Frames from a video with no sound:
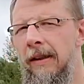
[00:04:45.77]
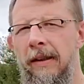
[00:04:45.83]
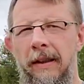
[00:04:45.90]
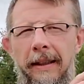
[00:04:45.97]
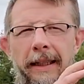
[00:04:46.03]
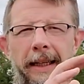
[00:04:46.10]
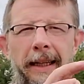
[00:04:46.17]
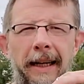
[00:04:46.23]

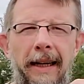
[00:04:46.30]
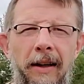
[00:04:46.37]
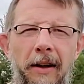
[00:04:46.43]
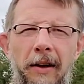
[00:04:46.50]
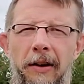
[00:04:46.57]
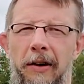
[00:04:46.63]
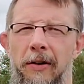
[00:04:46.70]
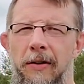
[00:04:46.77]
you get
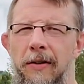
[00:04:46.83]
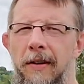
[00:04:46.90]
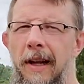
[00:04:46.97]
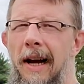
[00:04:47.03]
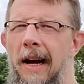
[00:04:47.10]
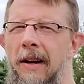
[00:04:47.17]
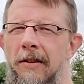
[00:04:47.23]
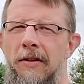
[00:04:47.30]
all your
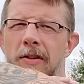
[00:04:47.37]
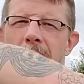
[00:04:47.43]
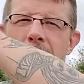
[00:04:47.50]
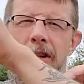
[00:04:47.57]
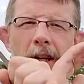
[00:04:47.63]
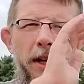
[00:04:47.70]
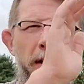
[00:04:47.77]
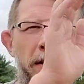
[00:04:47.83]
slashes,
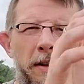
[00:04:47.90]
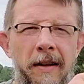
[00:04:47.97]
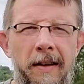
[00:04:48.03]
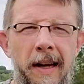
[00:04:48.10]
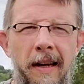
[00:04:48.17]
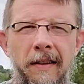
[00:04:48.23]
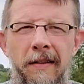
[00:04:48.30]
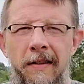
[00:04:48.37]
you get the
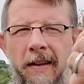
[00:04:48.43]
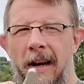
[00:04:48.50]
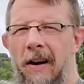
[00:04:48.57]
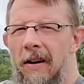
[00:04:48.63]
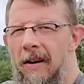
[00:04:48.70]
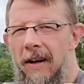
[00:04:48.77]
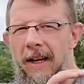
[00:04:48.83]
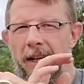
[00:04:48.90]

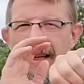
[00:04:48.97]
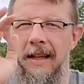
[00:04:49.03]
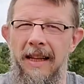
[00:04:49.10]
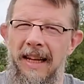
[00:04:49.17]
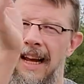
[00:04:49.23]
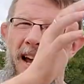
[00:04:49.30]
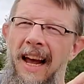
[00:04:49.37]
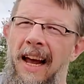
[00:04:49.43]
dexterity and
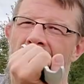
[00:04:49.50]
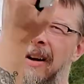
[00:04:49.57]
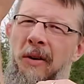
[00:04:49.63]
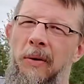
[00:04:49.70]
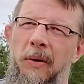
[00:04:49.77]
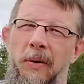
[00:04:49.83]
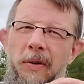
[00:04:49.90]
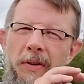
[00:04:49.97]
the
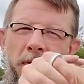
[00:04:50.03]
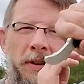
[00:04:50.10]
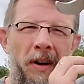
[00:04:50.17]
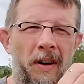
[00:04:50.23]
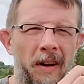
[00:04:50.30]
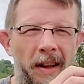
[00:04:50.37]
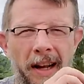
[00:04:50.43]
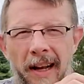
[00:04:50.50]
angles and
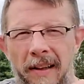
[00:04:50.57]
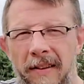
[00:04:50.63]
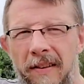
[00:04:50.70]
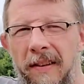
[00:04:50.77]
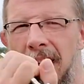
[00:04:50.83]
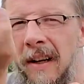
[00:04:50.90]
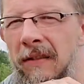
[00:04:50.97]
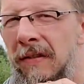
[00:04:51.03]
all that
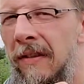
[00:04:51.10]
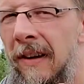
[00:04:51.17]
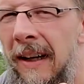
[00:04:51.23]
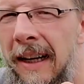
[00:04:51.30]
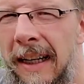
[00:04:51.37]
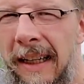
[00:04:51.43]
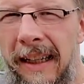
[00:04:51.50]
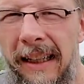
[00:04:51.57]
stuff, right?